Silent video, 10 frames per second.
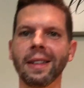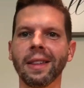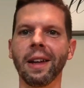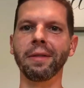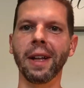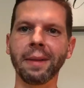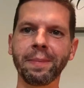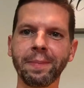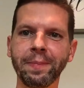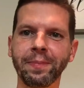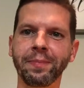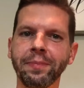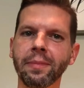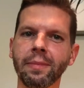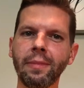They'd love that.
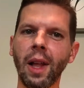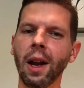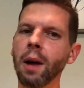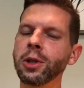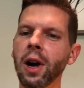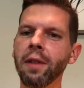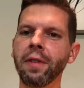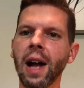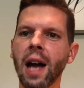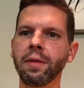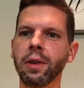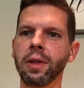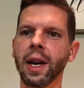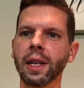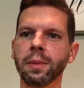I'm sure I've forgotten a few
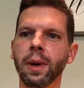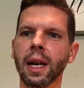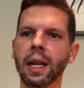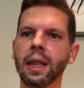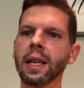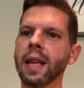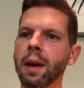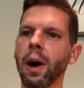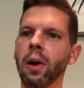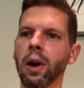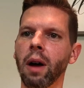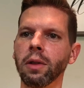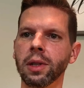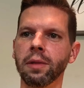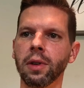things, but I think that about
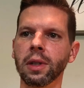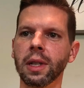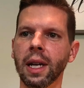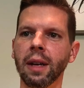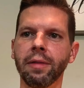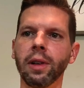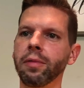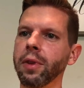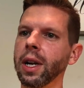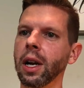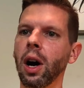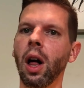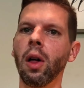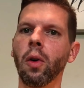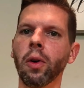covers it for today. Feel free to
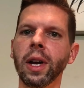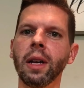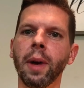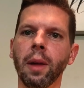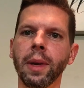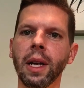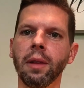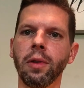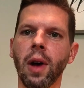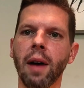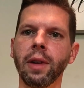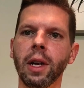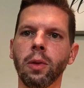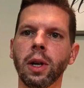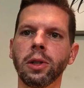call or email me if you have
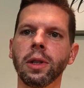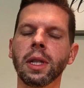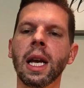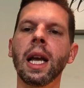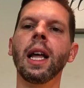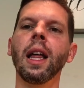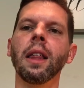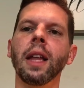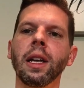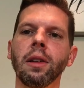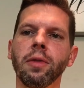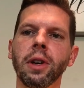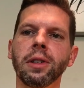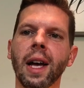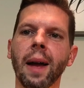any questions. Thank you for
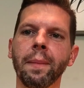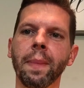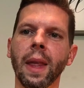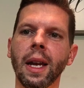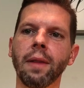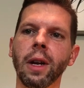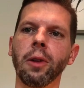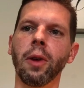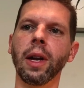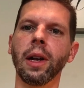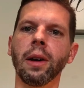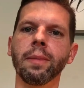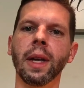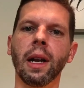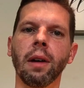your time, and have a great
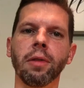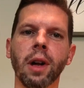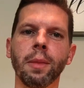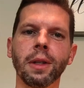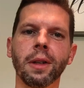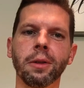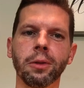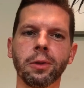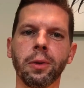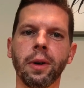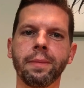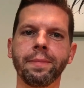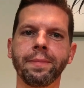year at Alfred-Almond Central School.